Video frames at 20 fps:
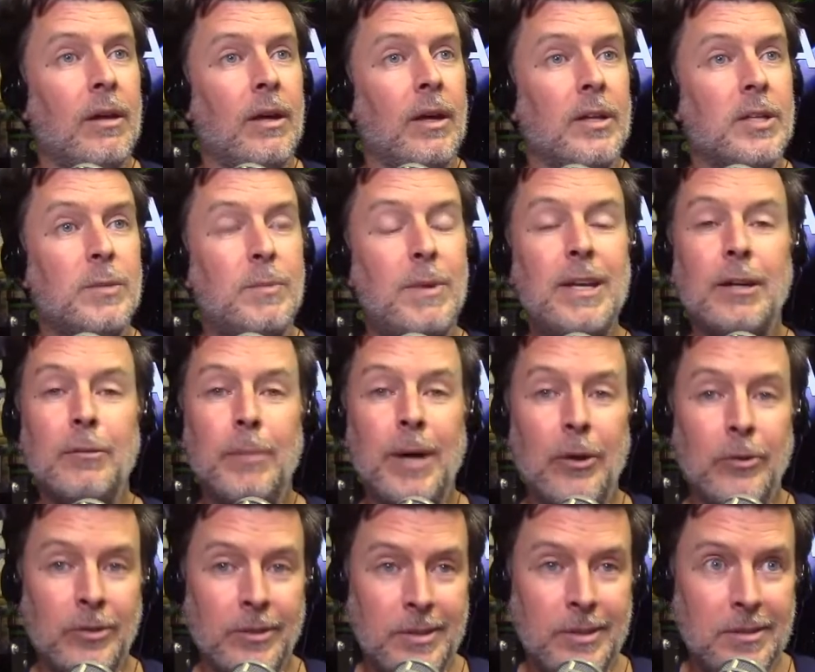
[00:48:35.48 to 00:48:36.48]
Speaking of
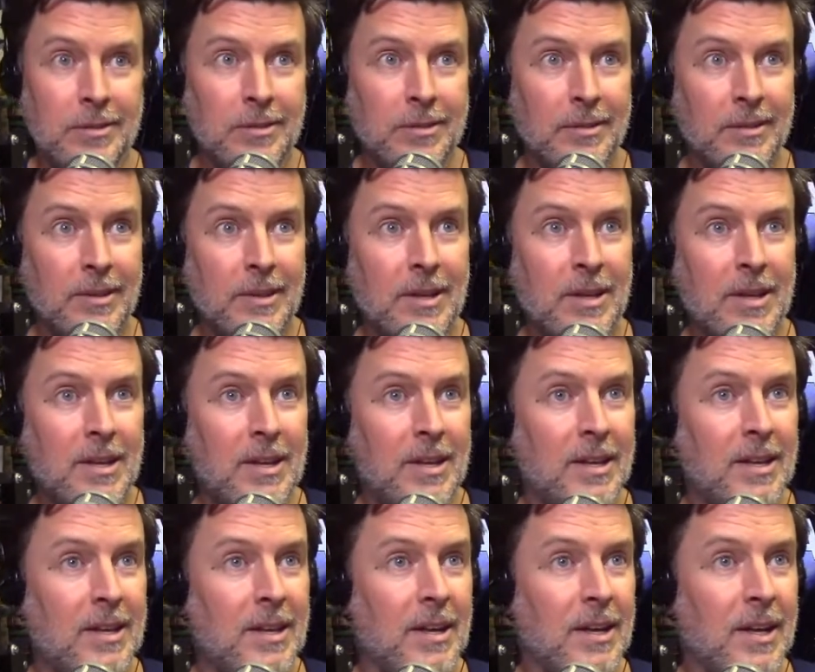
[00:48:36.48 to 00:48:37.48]
mountains,
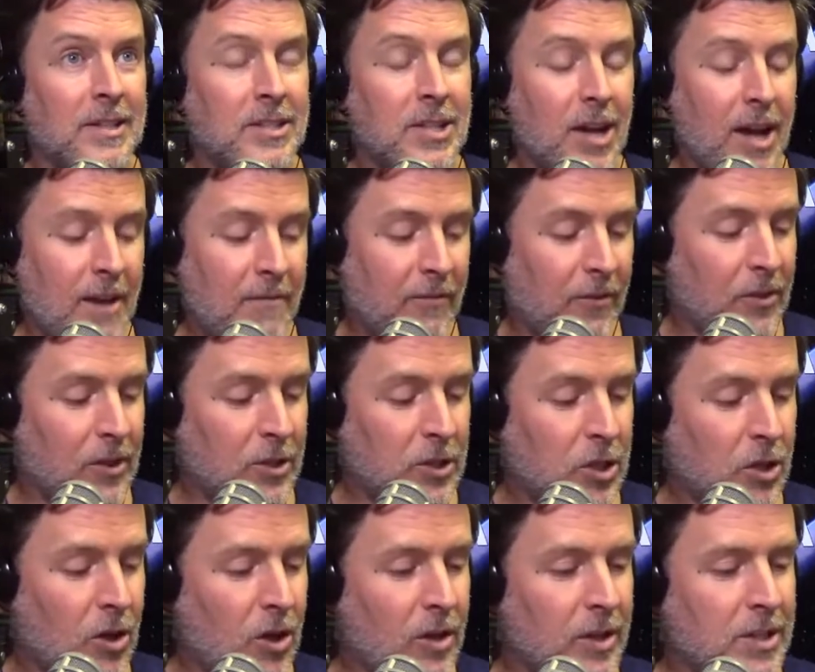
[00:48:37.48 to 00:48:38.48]
a tie for the
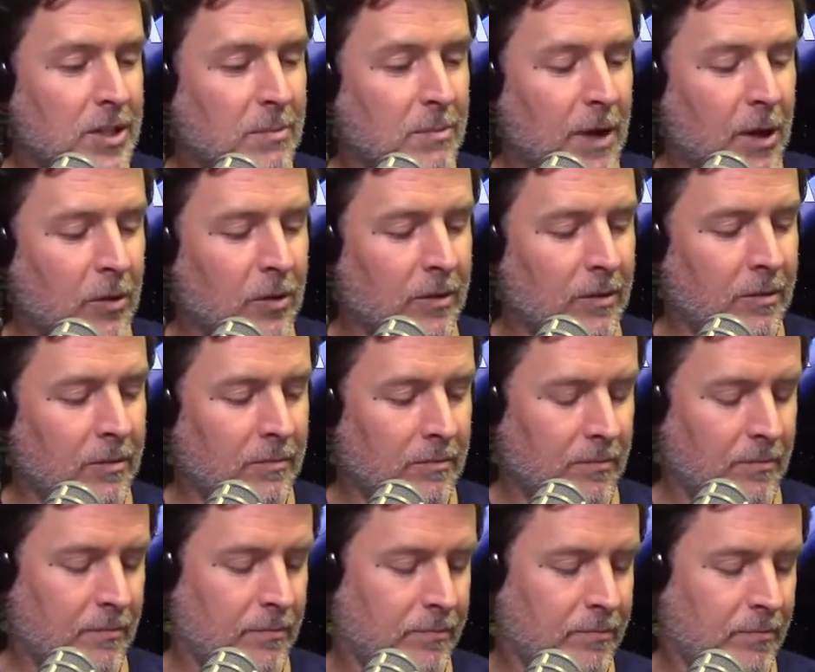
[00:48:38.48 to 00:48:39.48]
tallest mountain.
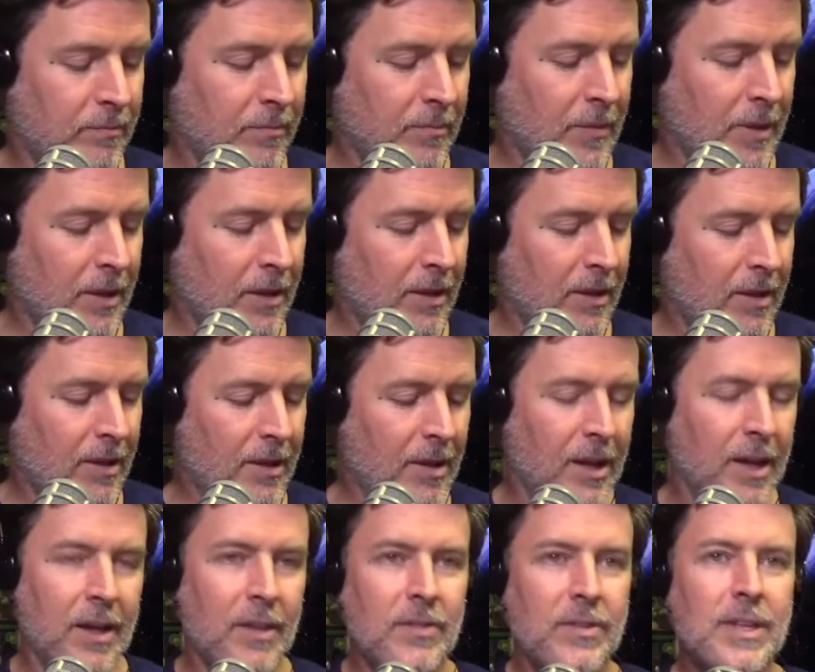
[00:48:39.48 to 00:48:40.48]

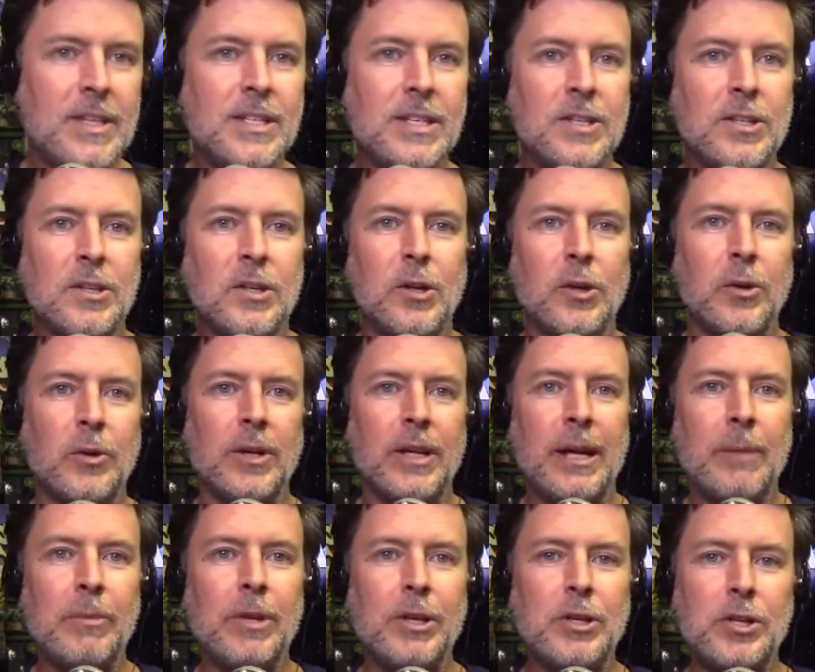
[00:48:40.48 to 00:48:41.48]
This is new.
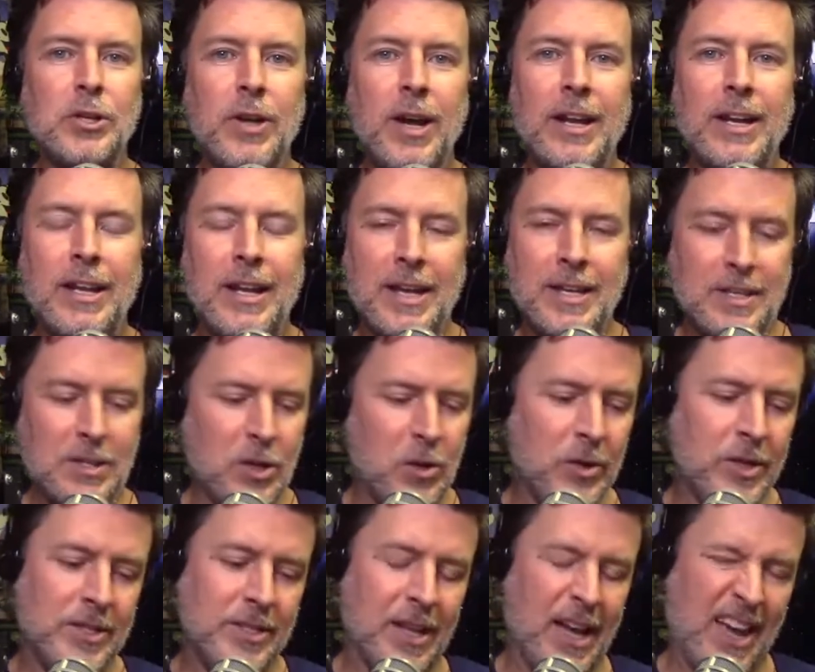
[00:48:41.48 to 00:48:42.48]
I'm going to try to, I
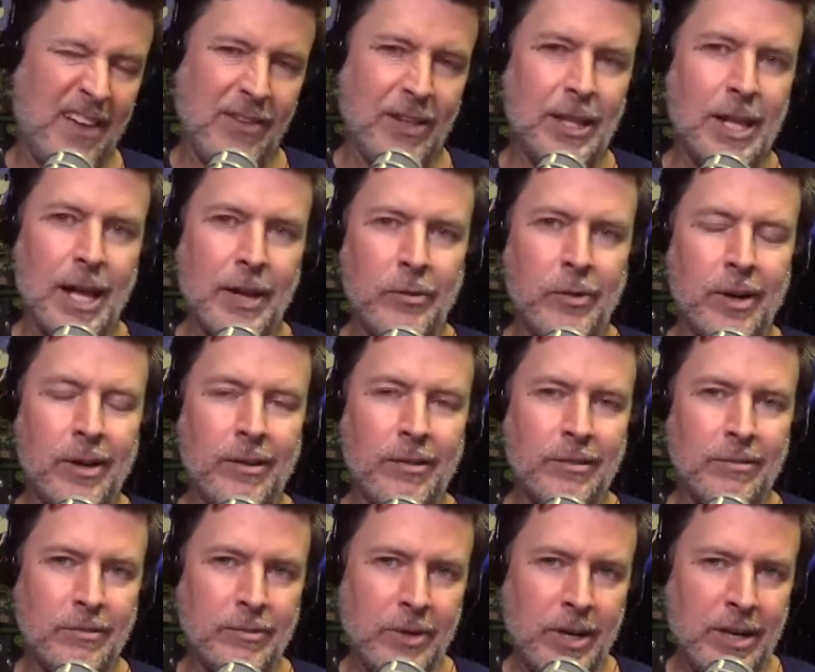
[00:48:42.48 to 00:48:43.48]
noticed that I have a lot
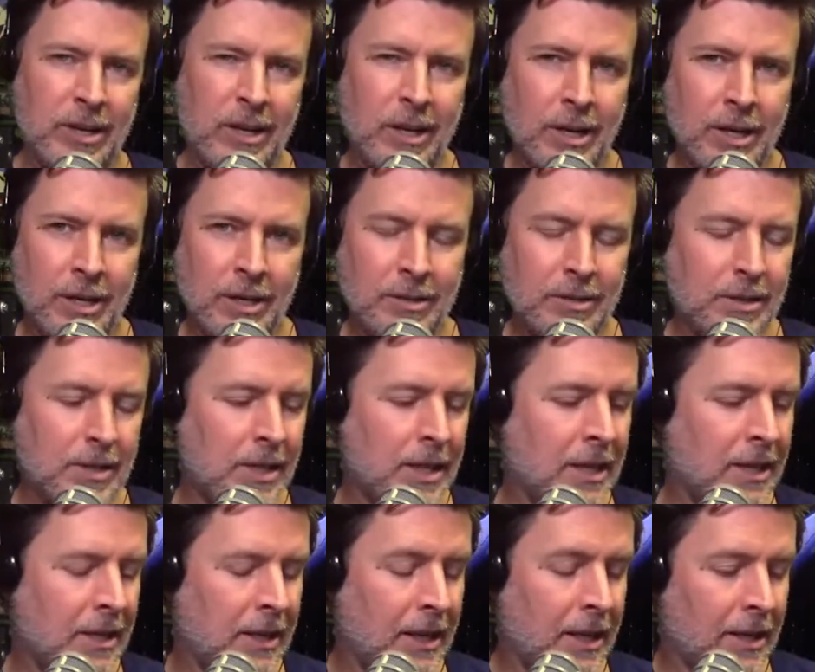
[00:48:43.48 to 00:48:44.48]
written here,
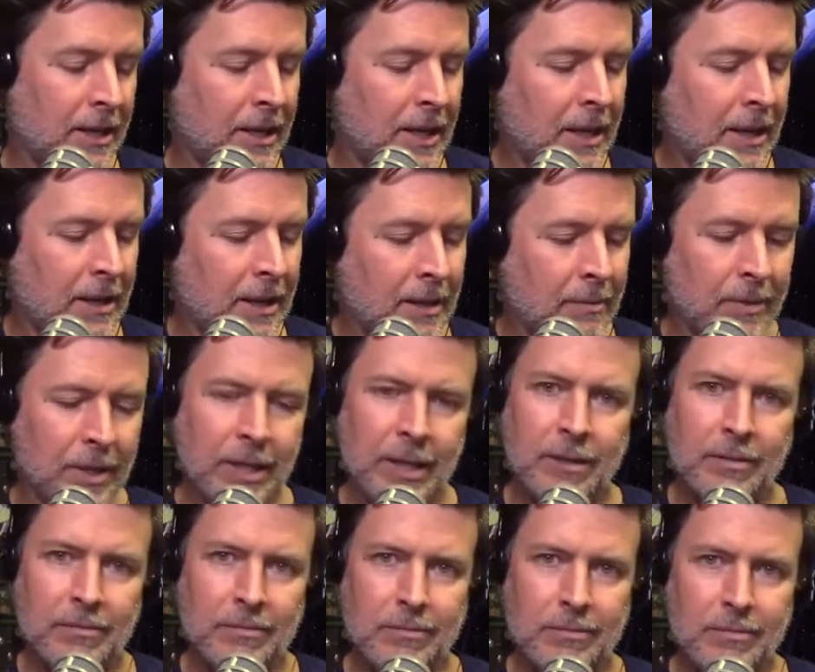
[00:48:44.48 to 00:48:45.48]
and I'm going
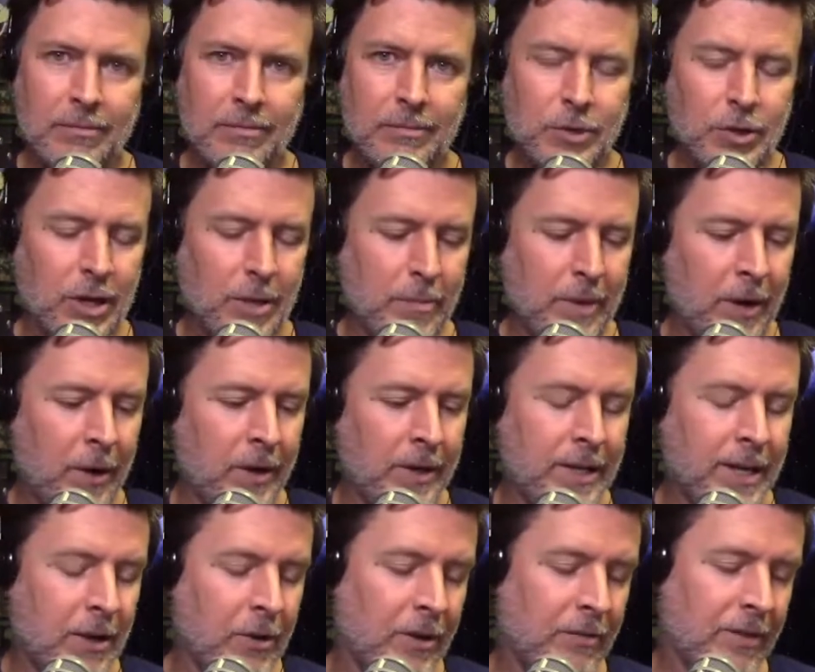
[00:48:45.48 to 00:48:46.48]
to try to pare it
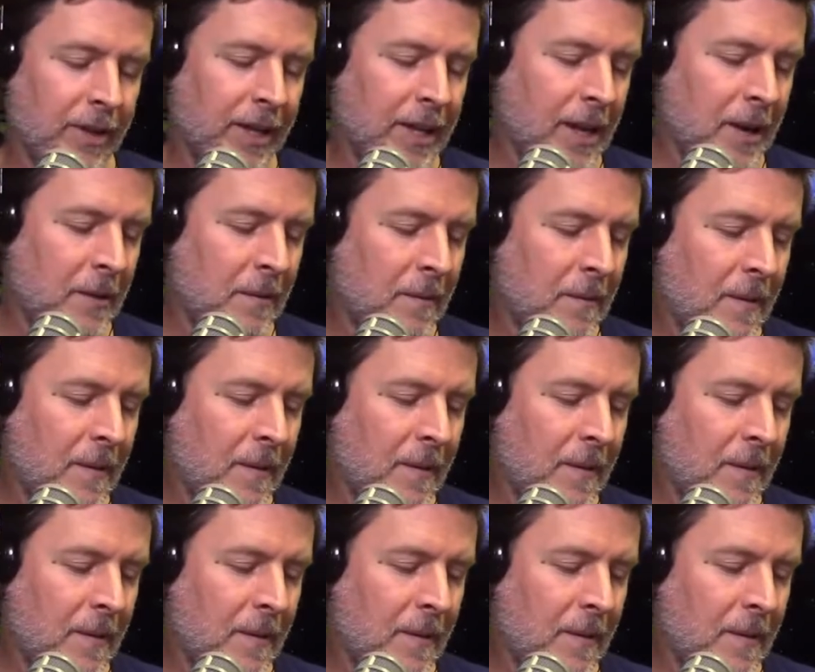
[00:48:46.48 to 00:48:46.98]
down if I can.